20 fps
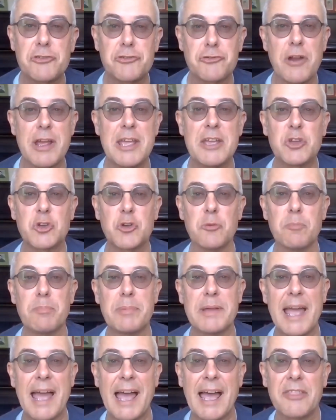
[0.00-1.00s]
trade could
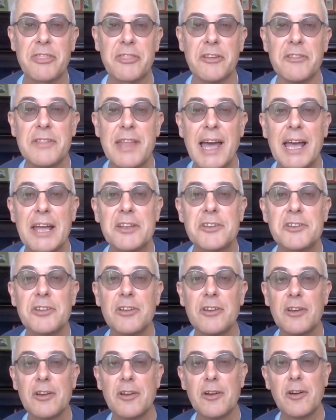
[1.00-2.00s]
be had than that
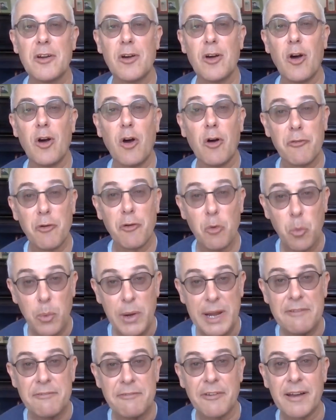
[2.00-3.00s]
of a
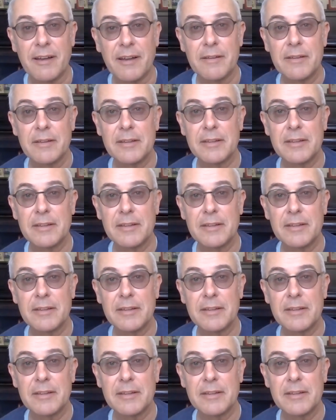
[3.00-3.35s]
weaver.